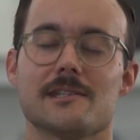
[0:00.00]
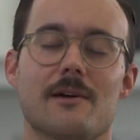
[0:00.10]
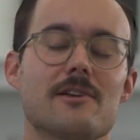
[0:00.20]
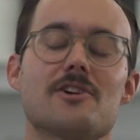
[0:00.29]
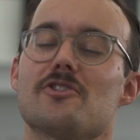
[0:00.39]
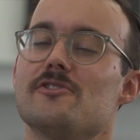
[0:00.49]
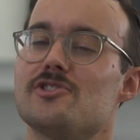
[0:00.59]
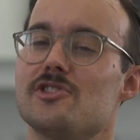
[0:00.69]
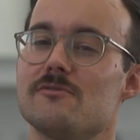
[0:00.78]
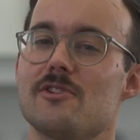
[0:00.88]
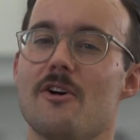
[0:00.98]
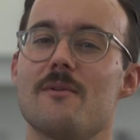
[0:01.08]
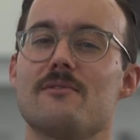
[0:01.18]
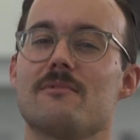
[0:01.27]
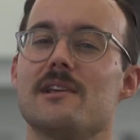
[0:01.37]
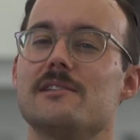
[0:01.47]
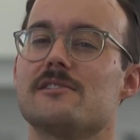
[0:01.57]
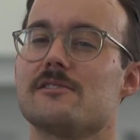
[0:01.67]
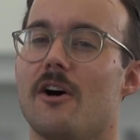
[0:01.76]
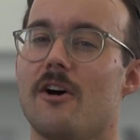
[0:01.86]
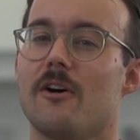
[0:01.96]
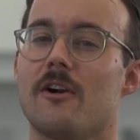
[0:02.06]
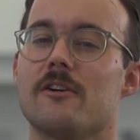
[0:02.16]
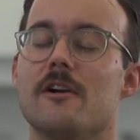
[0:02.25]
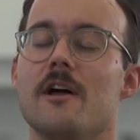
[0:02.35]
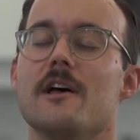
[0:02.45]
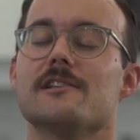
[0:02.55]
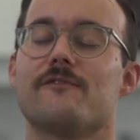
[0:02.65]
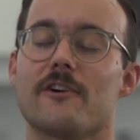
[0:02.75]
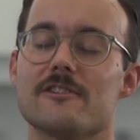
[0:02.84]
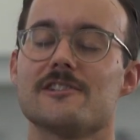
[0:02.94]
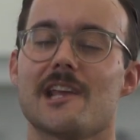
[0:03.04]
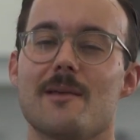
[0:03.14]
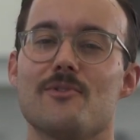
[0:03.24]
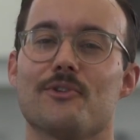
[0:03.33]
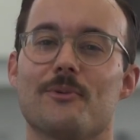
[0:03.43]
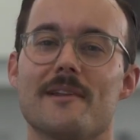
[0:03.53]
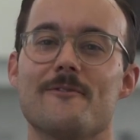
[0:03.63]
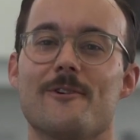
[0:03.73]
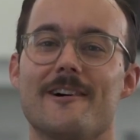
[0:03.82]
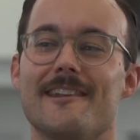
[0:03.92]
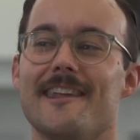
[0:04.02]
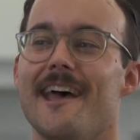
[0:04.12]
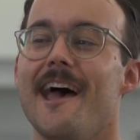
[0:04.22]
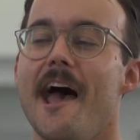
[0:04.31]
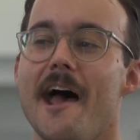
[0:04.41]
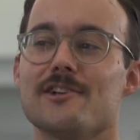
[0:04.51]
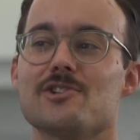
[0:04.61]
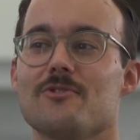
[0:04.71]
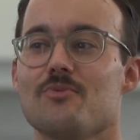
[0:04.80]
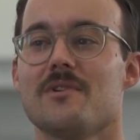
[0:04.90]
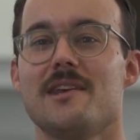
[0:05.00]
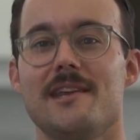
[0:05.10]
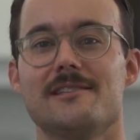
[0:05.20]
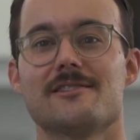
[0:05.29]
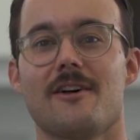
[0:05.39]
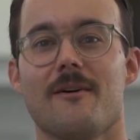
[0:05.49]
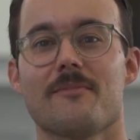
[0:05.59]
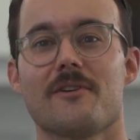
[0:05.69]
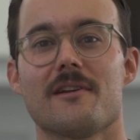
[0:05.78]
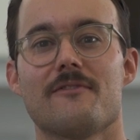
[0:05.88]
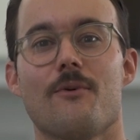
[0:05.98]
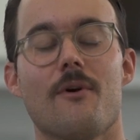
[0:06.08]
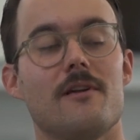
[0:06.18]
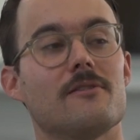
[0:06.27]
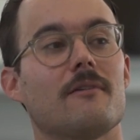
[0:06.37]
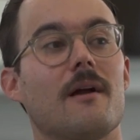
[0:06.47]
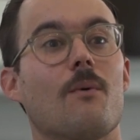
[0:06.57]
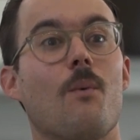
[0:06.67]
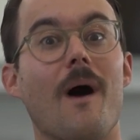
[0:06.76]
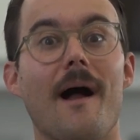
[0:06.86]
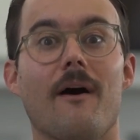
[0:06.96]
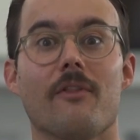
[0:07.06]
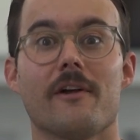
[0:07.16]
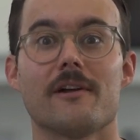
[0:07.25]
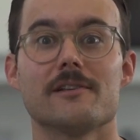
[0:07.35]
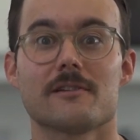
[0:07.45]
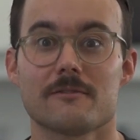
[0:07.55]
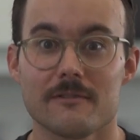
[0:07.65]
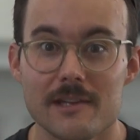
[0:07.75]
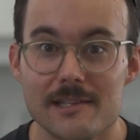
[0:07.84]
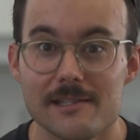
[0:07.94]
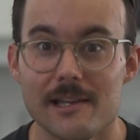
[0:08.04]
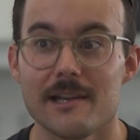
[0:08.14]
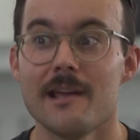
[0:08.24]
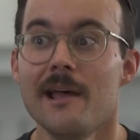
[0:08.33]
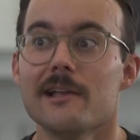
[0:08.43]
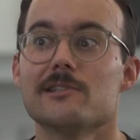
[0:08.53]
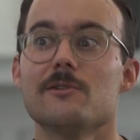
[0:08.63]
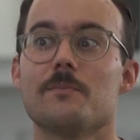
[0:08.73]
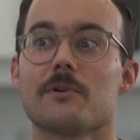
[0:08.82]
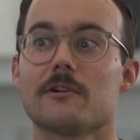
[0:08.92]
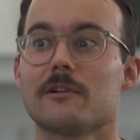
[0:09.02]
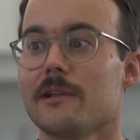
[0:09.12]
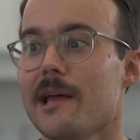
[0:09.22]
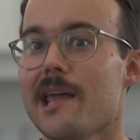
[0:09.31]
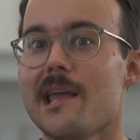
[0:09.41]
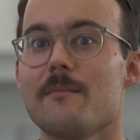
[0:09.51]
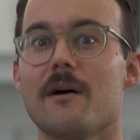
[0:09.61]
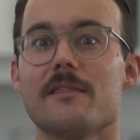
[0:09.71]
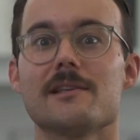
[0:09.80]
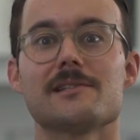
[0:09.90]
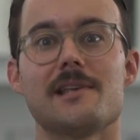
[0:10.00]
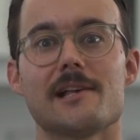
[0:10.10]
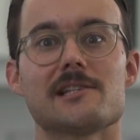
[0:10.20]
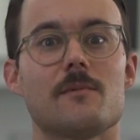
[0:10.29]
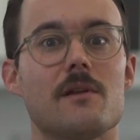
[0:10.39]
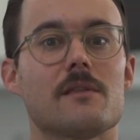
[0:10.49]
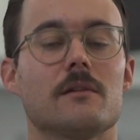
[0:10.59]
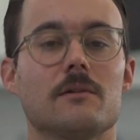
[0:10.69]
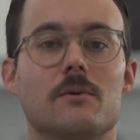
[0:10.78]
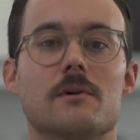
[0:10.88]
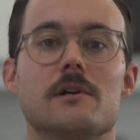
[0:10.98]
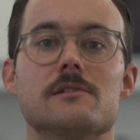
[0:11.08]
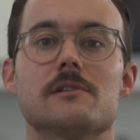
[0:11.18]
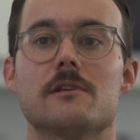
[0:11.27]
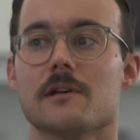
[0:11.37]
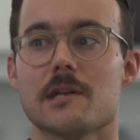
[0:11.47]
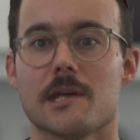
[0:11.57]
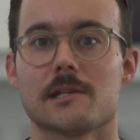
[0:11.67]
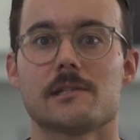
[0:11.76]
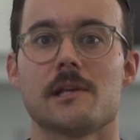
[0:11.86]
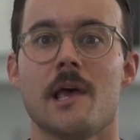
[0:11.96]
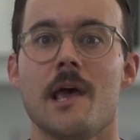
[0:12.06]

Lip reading: I would encourage you go and read 1 Samuel 21 as you read Psalm 34, and you're like, wow, there is a reason to proclaim this testimony of the Lord's goodness.